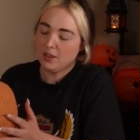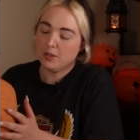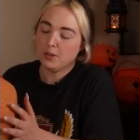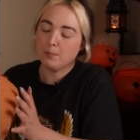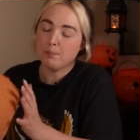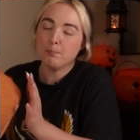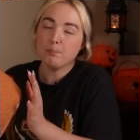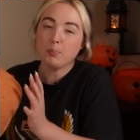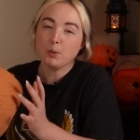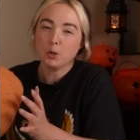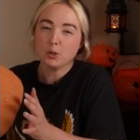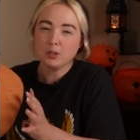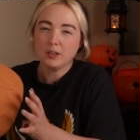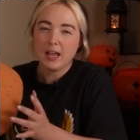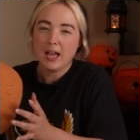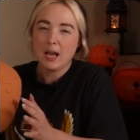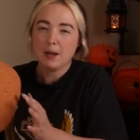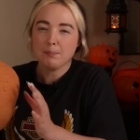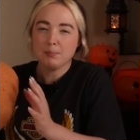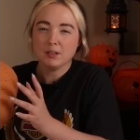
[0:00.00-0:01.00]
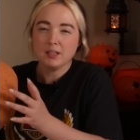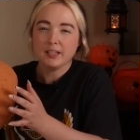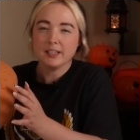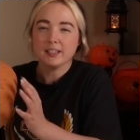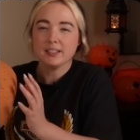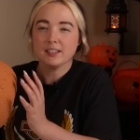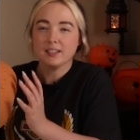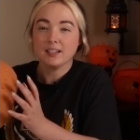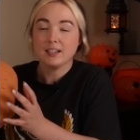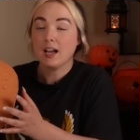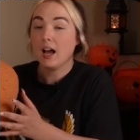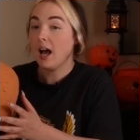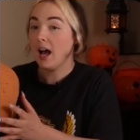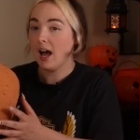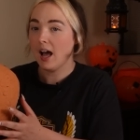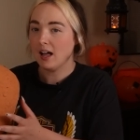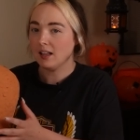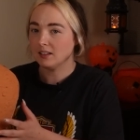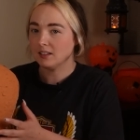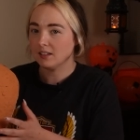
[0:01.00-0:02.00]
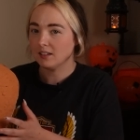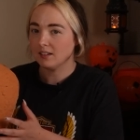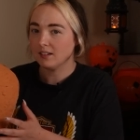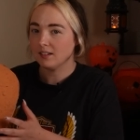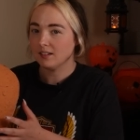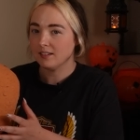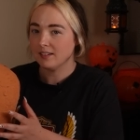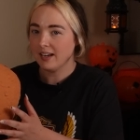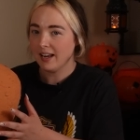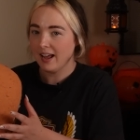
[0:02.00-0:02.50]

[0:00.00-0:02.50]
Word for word: the burlap like collar